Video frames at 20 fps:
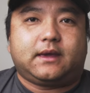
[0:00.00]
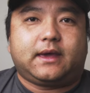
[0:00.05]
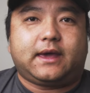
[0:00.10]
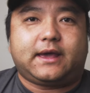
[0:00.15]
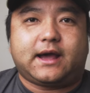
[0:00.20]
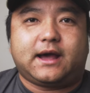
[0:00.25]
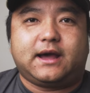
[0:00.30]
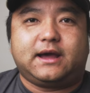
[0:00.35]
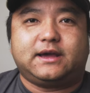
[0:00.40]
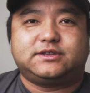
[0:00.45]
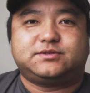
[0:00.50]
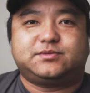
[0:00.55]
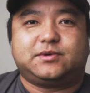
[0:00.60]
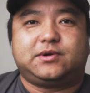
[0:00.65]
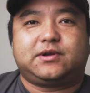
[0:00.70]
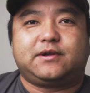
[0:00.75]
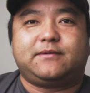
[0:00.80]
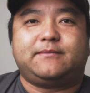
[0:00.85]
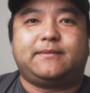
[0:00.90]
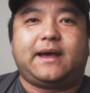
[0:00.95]
Hey guys,
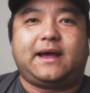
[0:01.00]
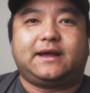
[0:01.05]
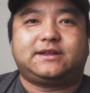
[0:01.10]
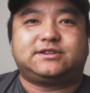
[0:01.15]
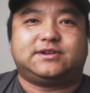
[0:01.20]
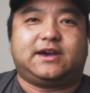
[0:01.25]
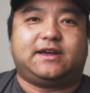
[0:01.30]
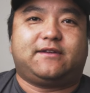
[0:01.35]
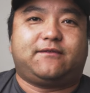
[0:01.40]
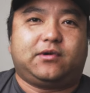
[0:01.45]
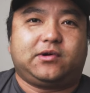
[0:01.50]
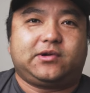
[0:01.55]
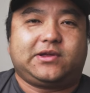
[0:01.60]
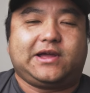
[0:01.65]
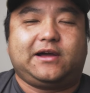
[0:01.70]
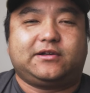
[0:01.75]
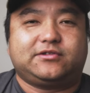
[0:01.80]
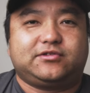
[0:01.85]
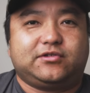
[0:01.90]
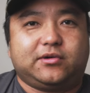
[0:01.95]
welcome back to Out of Work
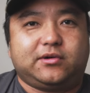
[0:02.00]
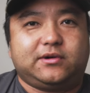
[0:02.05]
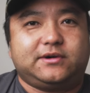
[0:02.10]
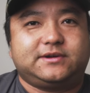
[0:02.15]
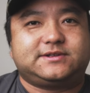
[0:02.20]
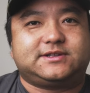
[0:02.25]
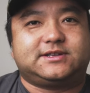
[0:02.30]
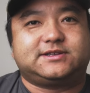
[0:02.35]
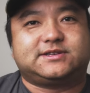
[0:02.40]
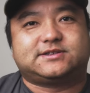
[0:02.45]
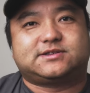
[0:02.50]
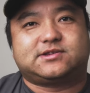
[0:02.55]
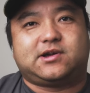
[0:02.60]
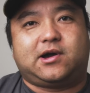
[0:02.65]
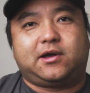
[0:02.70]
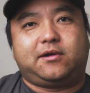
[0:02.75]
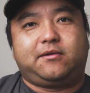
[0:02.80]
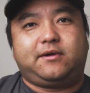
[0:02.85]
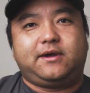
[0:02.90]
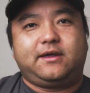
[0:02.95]
Outdoors. This is
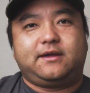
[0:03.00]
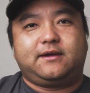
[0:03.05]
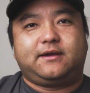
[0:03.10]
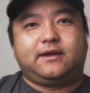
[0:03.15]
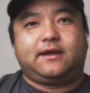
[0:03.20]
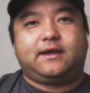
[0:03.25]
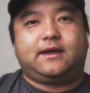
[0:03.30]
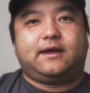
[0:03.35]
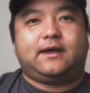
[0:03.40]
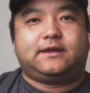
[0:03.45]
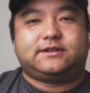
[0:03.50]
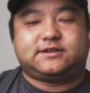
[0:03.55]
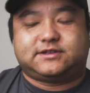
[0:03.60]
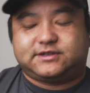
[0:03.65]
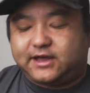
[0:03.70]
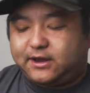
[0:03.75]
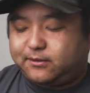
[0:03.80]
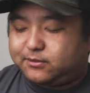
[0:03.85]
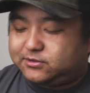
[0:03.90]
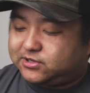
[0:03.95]
Connery.
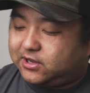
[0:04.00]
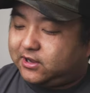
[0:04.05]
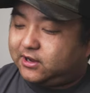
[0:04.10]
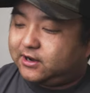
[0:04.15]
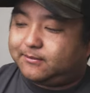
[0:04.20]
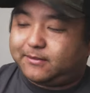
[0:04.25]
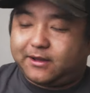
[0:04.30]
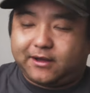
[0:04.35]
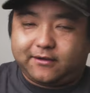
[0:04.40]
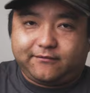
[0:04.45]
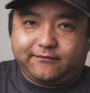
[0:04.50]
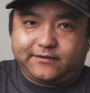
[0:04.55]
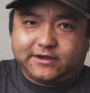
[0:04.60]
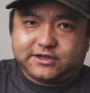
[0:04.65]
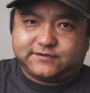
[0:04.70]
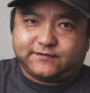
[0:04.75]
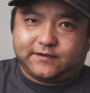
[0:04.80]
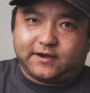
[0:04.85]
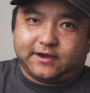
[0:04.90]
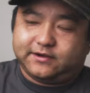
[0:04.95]
Today we're talking about
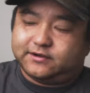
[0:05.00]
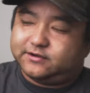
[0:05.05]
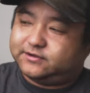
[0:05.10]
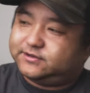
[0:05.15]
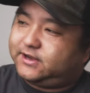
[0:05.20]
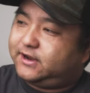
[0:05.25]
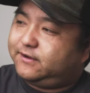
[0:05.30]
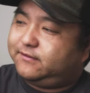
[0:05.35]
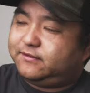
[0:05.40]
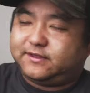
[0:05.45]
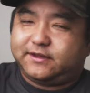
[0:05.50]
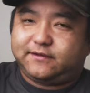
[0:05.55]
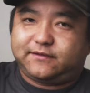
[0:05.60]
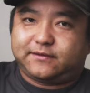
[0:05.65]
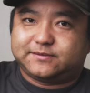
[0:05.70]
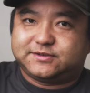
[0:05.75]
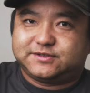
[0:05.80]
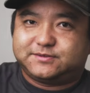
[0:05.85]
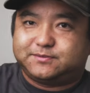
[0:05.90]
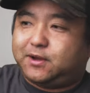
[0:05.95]
fish finders. Everything
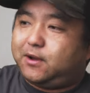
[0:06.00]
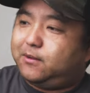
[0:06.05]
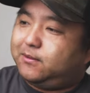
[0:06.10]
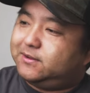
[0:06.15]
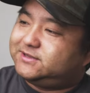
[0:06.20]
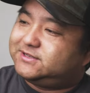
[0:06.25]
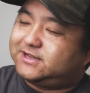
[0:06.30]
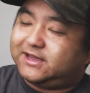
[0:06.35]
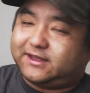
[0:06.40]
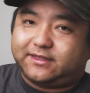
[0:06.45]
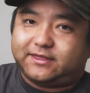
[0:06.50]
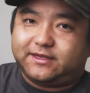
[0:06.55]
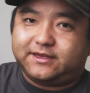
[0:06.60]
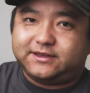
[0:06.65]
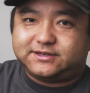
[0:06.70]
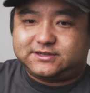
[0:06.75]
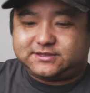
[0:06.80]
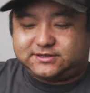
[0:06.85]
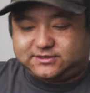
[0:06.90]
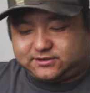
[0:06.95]
from small ones like
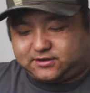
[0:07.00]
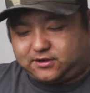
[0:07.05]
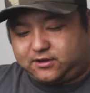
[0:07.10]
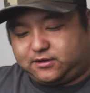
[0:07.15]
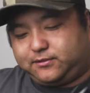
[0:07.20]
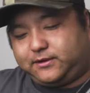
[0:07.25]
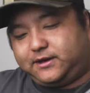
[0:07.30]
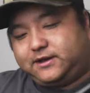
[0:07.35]
this, all the